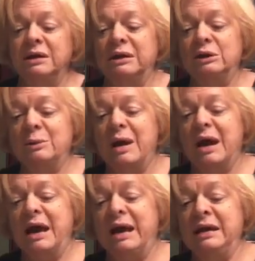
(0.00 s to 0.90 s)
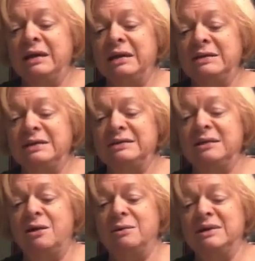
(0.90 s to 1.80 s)
oh my, it doesn't
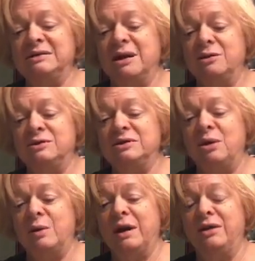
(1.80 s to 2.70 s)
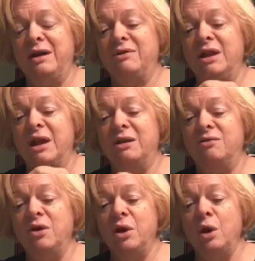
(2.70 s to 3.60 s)
always go so well. They have a lot
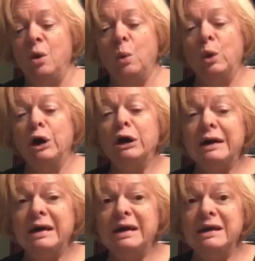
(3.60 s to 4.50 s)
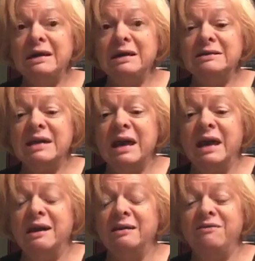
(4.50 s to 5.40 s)
of worries
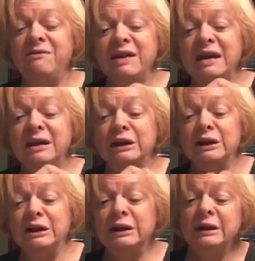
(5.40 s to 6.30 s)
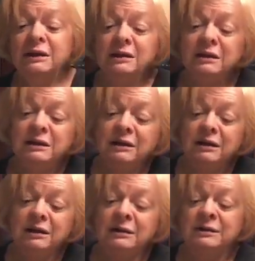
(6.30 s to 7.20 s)
and fear.
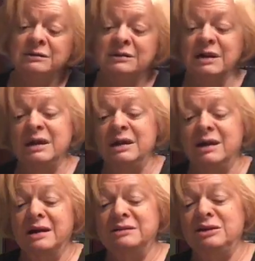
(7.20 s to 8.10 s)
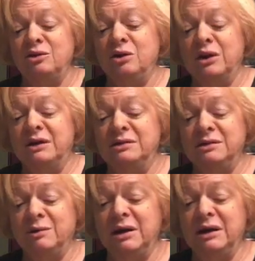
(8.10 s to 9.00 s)
Oh, not so good. So
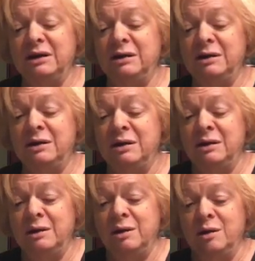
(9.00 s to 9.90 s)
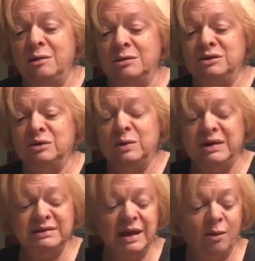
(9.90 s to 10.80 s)
we're going to
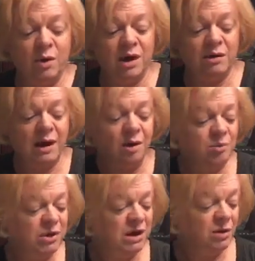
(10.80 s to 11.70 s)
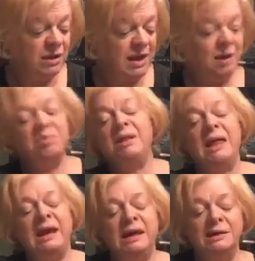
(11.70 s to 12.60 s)
squeeze that water out and put it on that
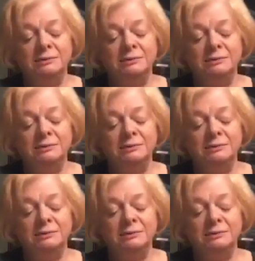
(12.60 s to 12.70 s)
plate.